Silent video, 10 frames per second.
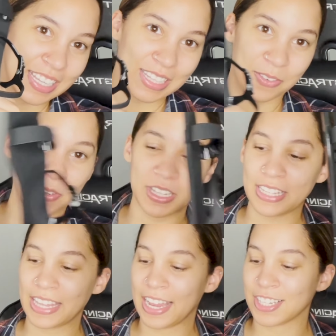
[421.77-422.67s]
They feel
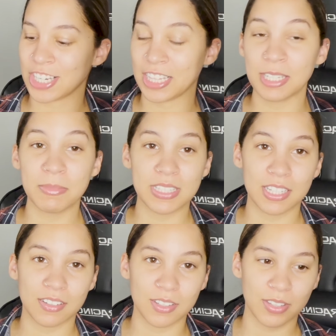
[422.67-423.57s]
like that jelly
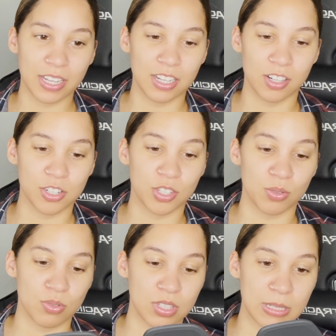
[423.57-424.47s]
material that our
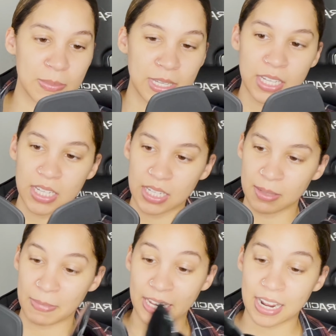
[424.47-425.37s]
shoes used to be
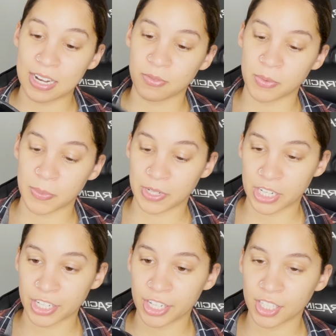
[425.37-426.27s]
made out of when we were
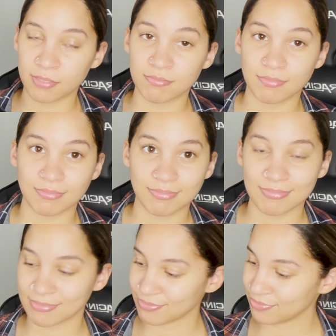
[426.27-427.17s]
younger.
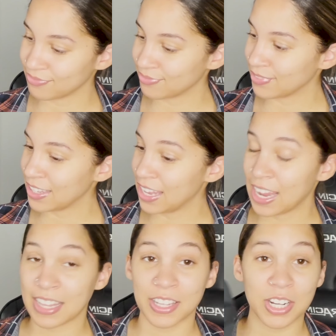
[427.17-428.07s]

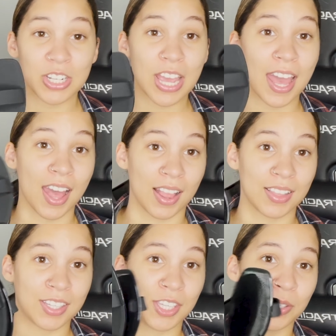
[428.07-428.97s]
And they're
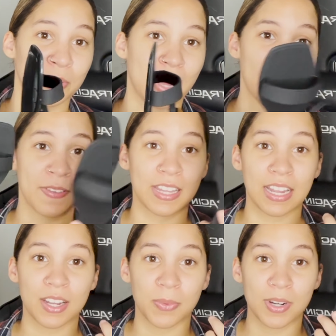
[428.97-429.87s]
hella cute. I feel like
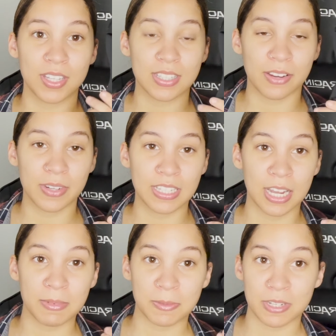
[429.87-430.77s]
I could wear this every
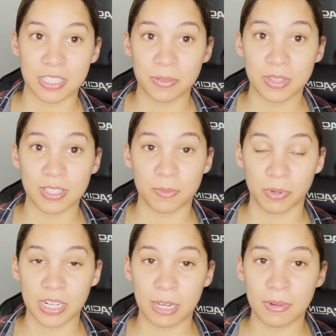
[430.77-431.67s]
time, especially with the
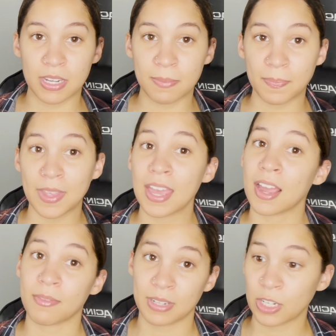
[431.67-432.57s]
spring coming up.
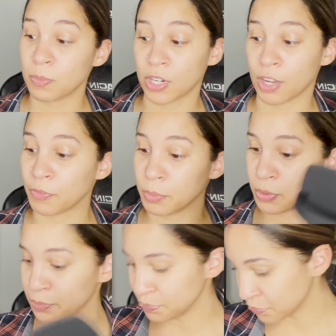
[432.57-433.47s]
I really hope they're comfortable.
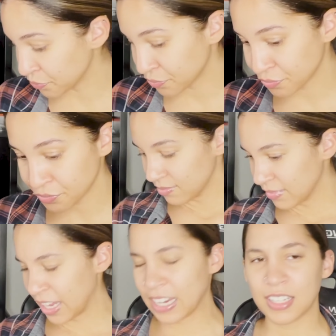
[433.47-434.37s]

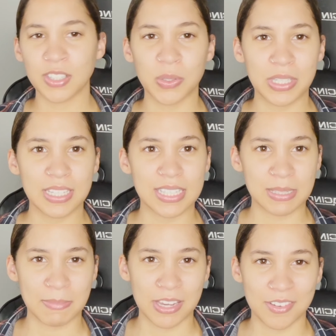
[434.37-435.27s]
I could low-key
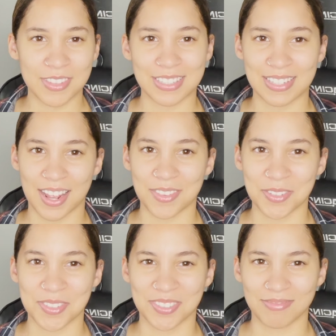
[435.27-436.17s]
smell the
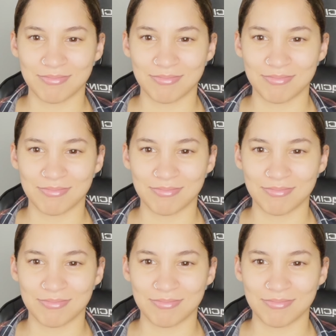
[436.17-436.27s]
sandal.